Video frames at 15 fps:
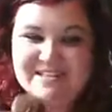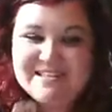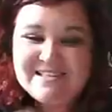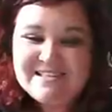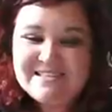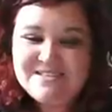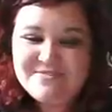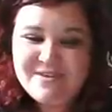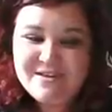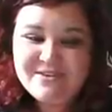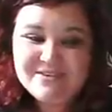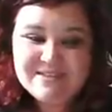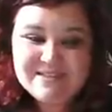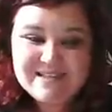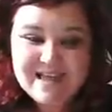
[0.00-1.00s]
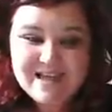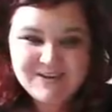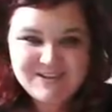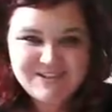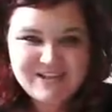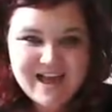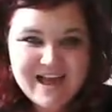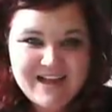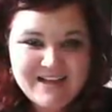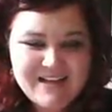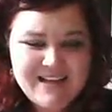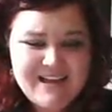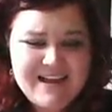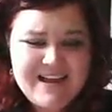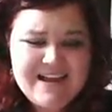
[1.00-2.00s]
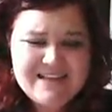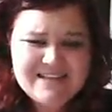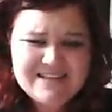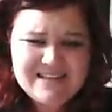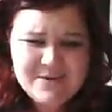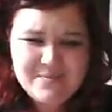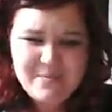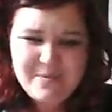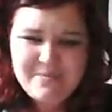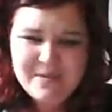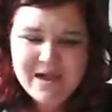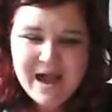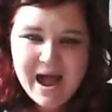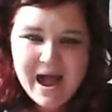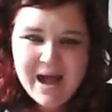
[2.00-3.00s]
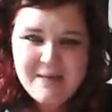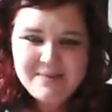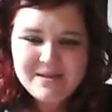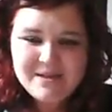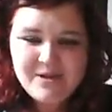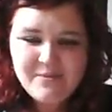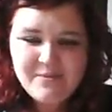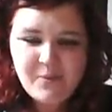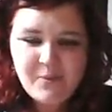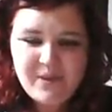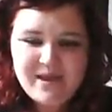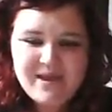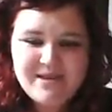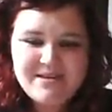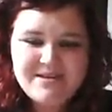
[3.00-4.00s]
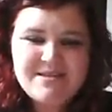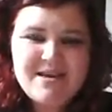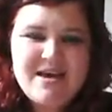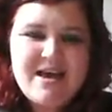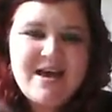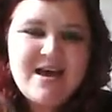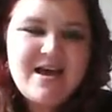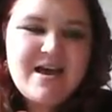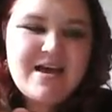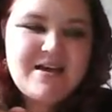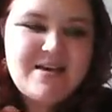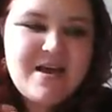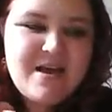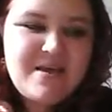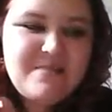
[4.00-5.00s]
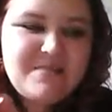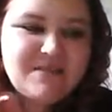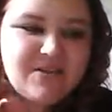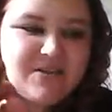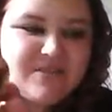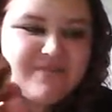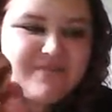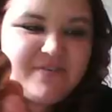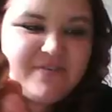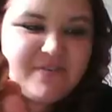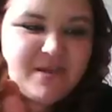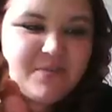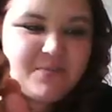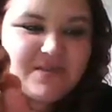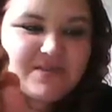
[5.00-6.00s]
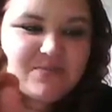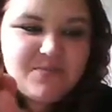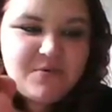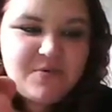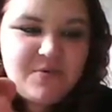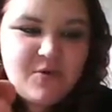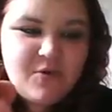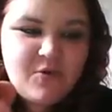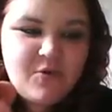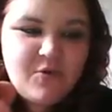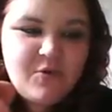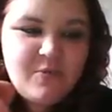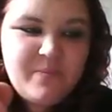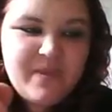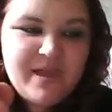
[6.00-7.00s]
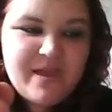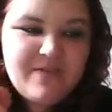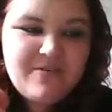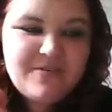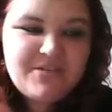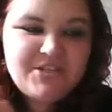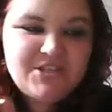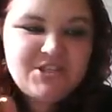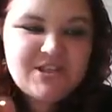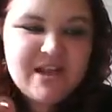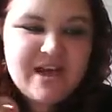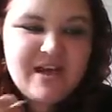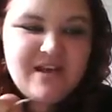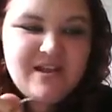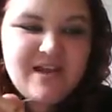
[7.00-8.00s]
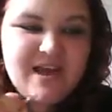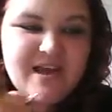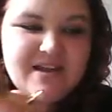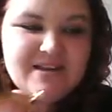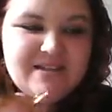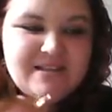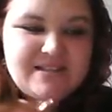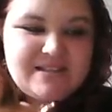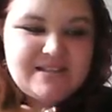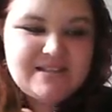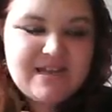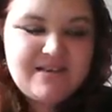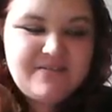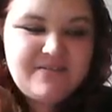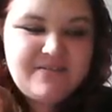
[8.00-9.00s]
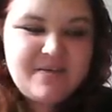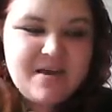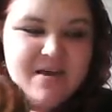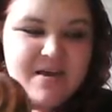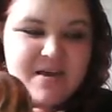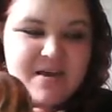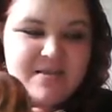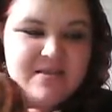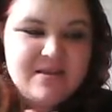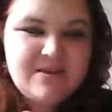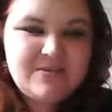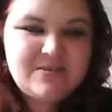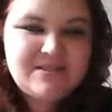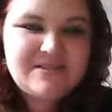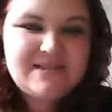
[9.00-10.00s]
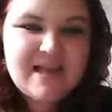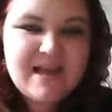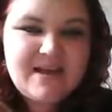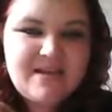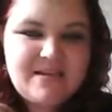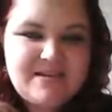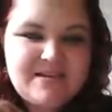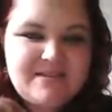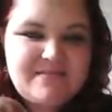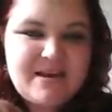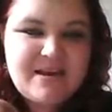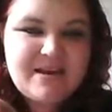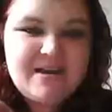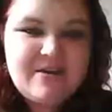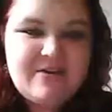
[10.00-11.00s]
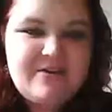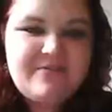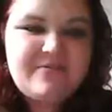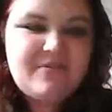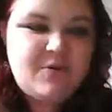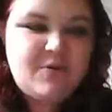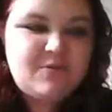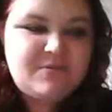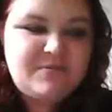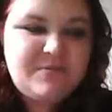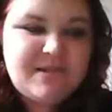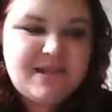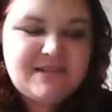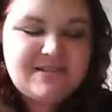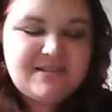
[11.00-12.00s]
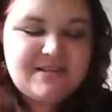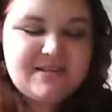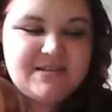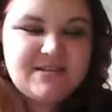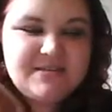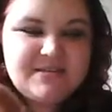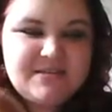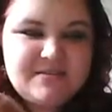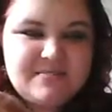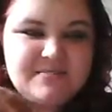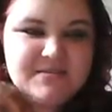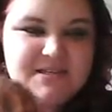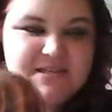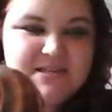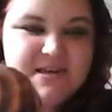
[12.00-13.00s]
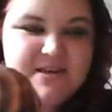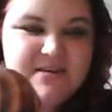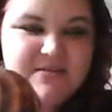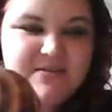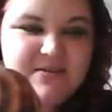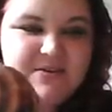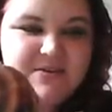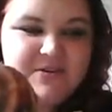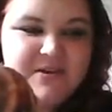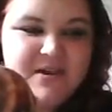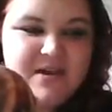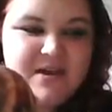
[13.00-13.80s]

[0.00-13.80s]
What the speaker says: This is a real snail shell. It's a little bit macabre, a little bit weird. It's got the Vivienne Westwood orb here on the shell, and this is kind of, the little snail is made out of gold-plated material.